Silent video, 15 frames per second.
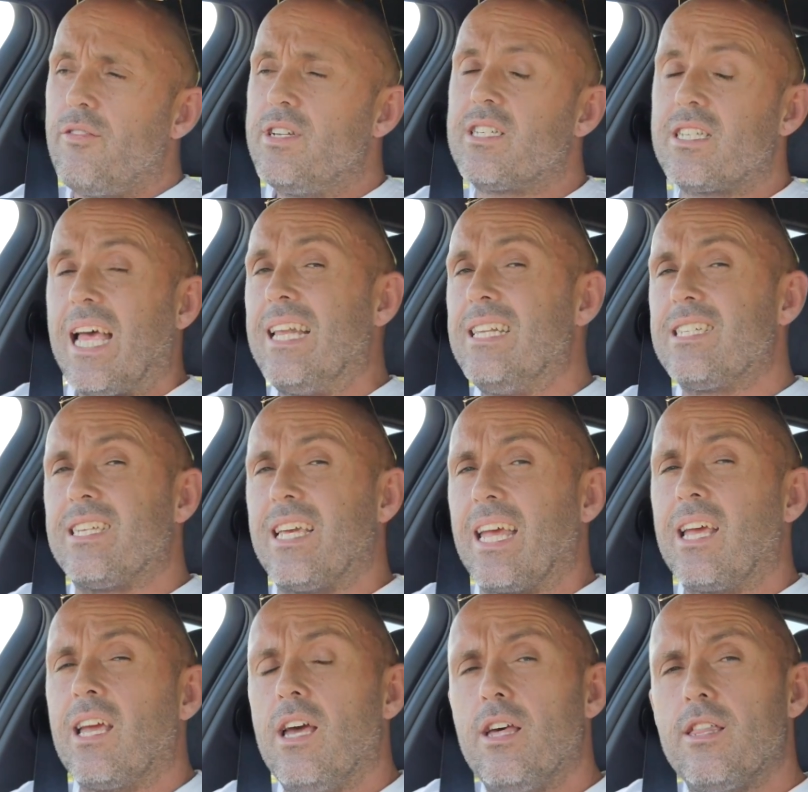is
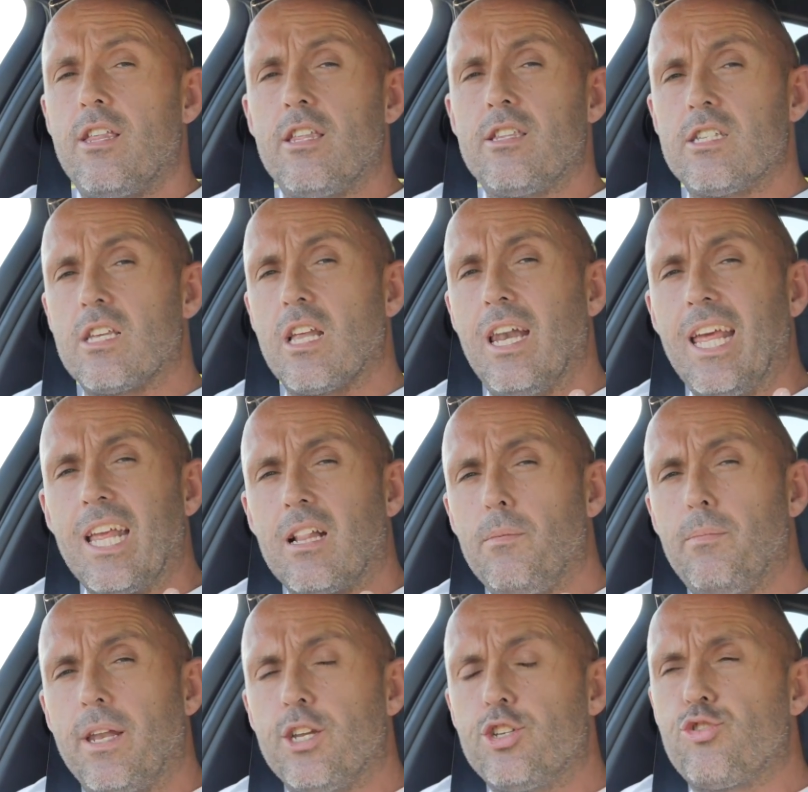sensing that there's a little
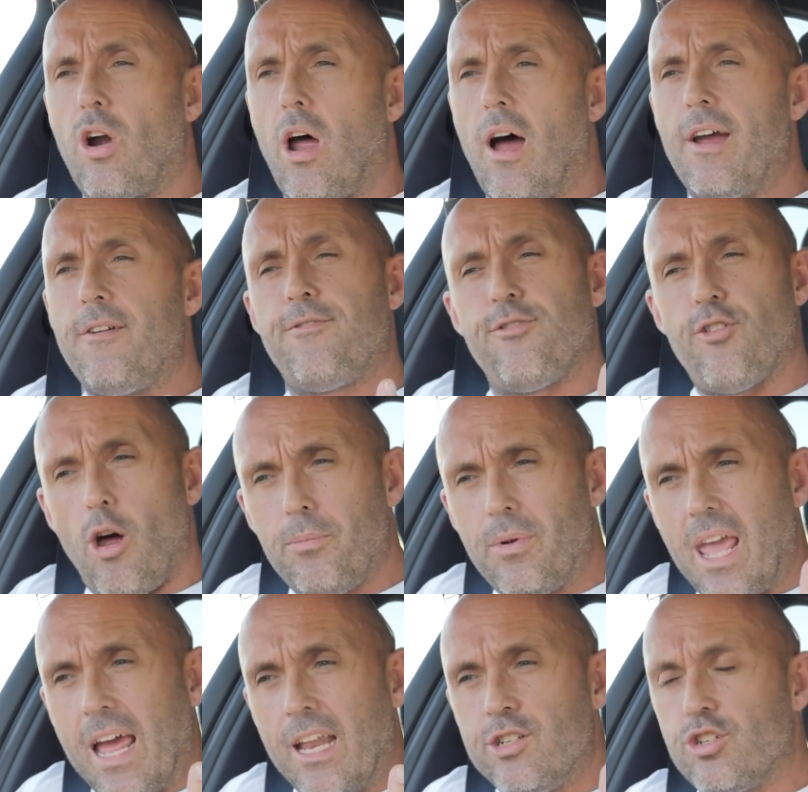bit of drive from
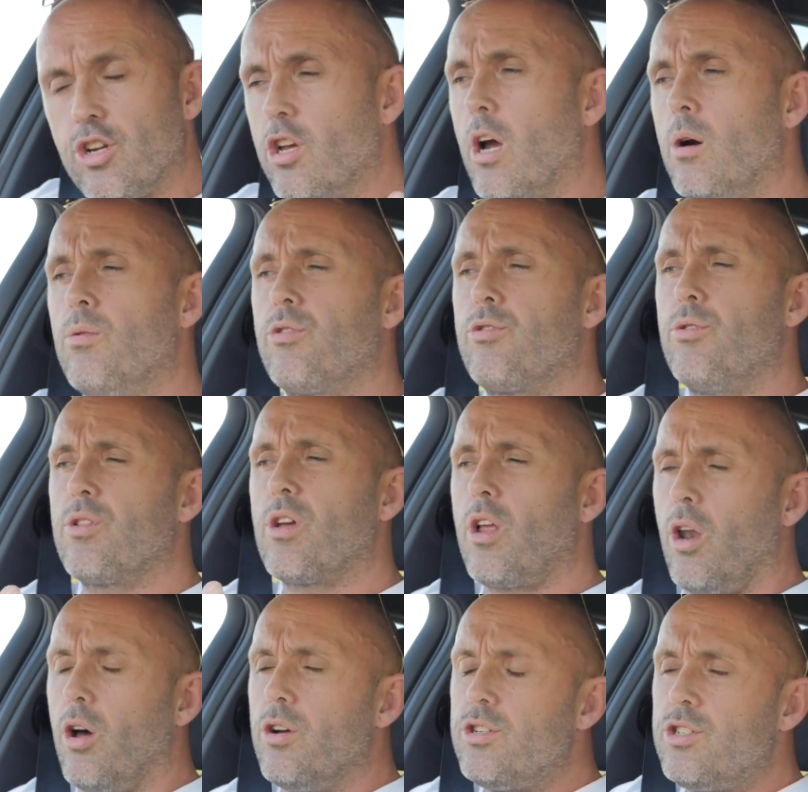the engine going through the
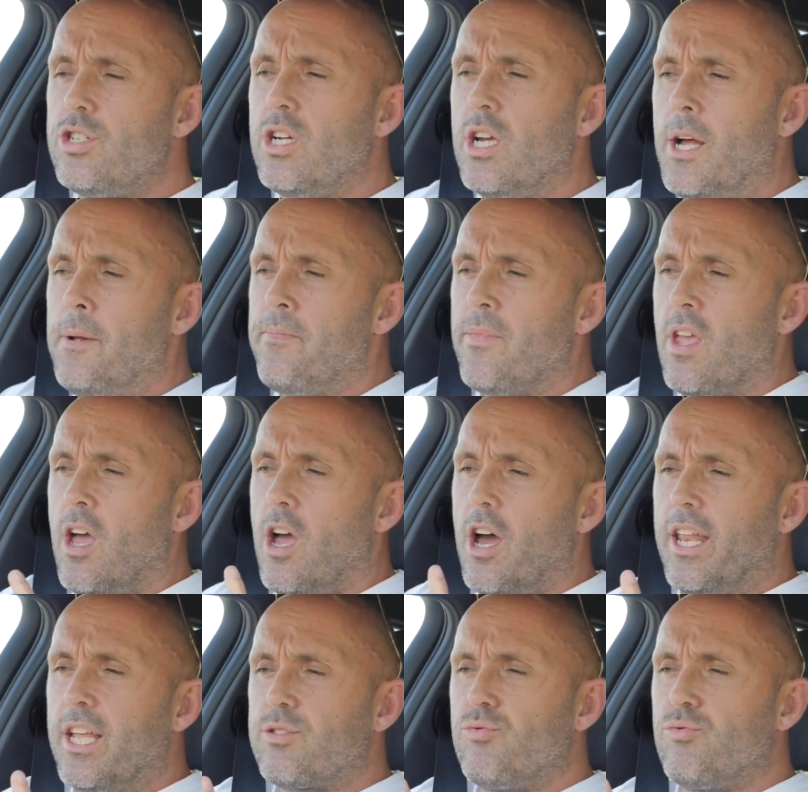clutch, and it's